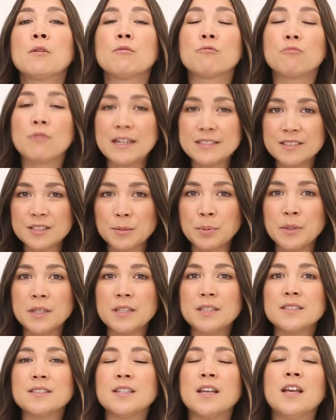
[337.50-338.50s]

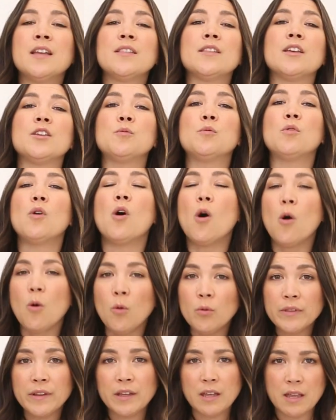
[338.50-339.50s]
recipes that you will
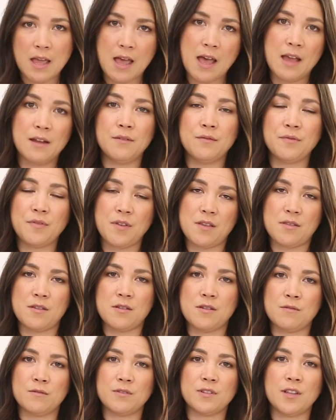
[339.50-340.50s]
only get via the
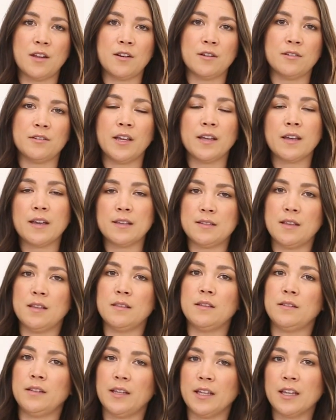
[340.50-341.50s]
newsletter. Like I
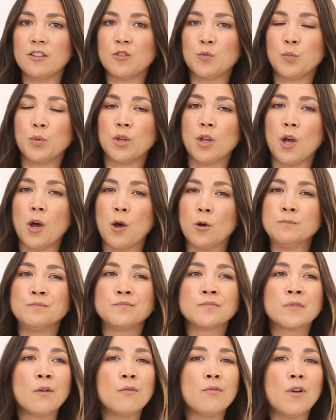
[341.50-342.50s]
said, the link is below.
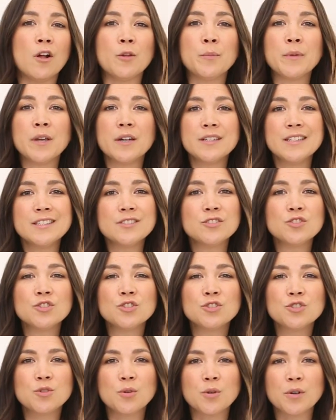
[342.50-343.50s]
Follow me on
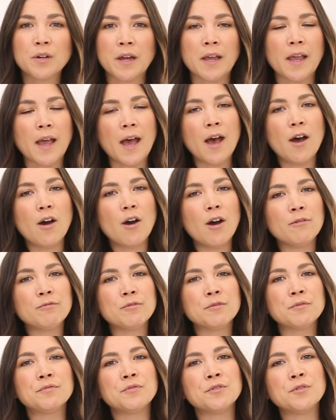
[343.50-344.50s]
InstaStory at Hot
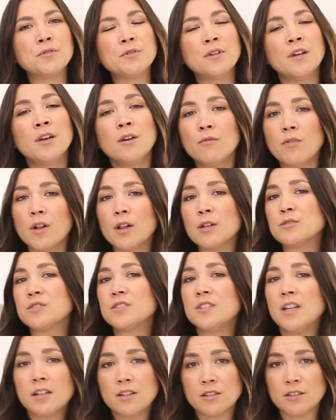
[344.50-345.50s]
for Food. Follow
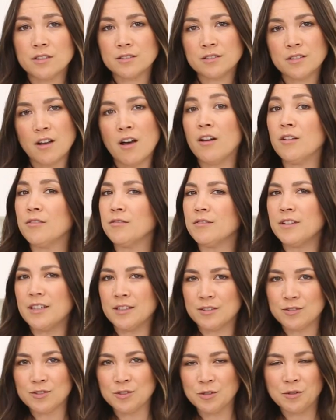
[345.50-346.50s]
Snickles on
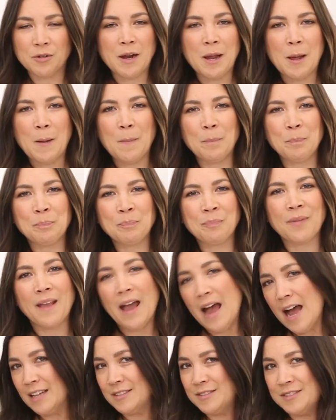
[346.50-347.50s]
Instagram
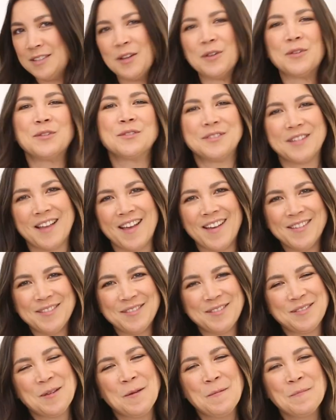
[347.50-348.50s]
at Snickles
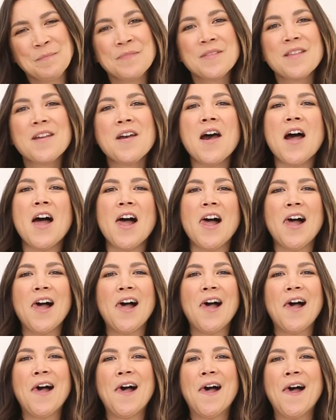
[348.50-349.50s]
Says.
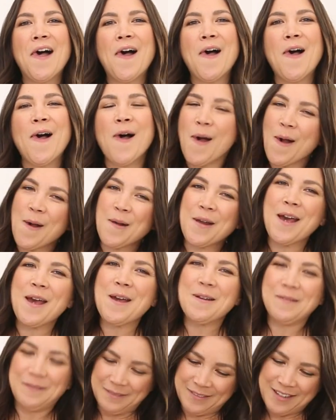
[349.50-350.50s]

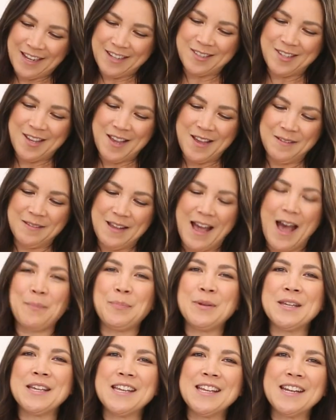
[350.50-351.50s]
Okay, that's it.
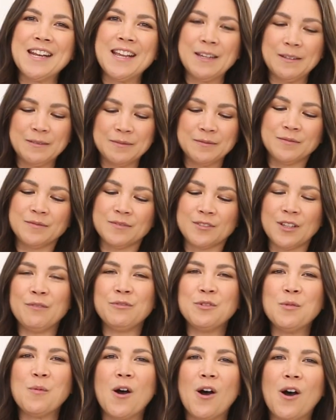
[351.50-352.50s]
Happy eating.
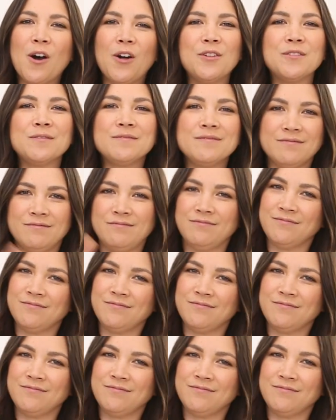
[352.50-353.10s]
Love you all.